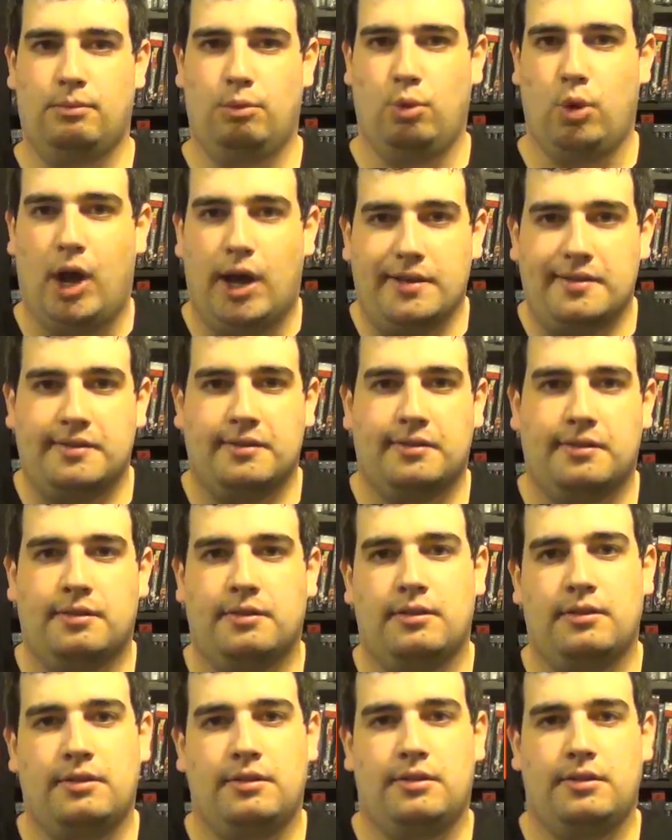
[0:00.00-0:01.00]
What?
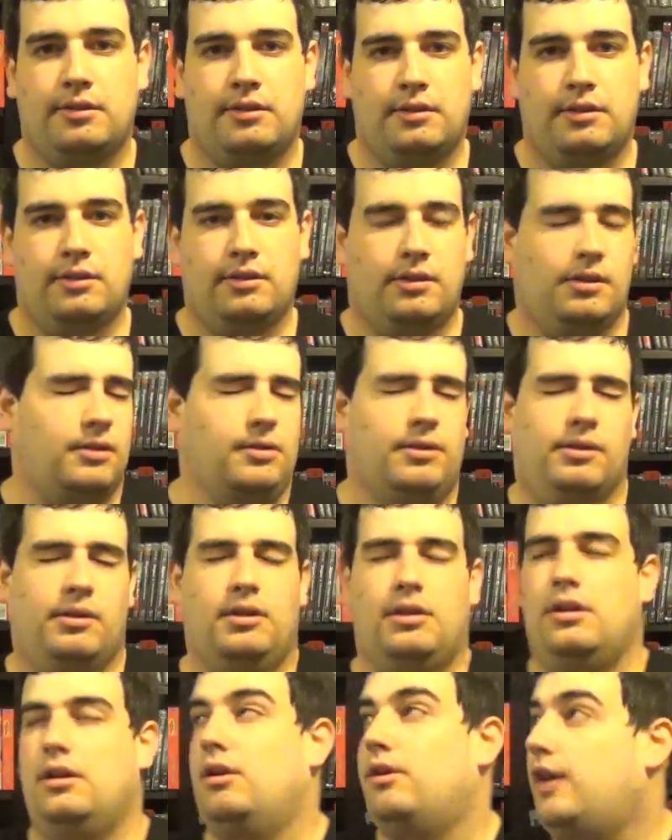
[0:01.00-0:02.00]

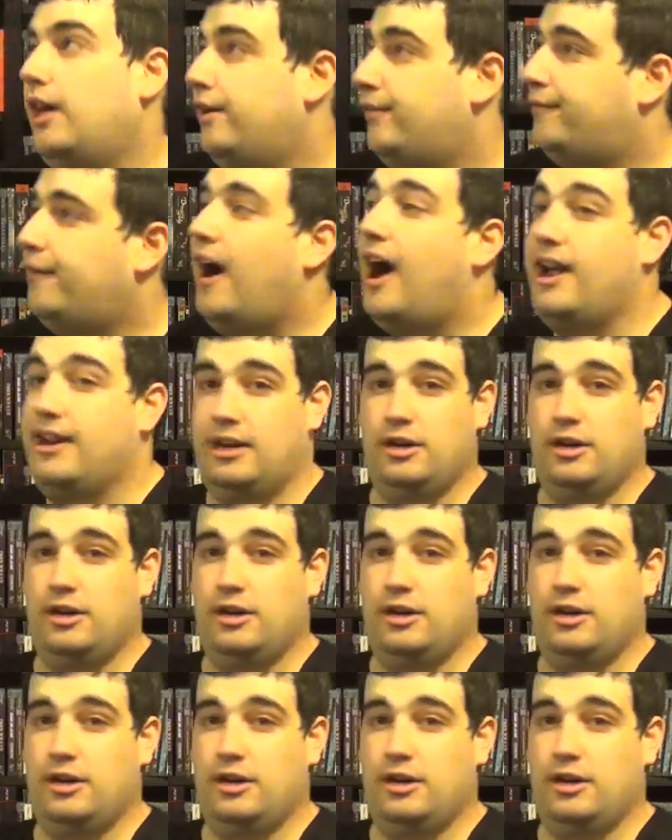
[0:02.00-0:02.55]
Okay, fine.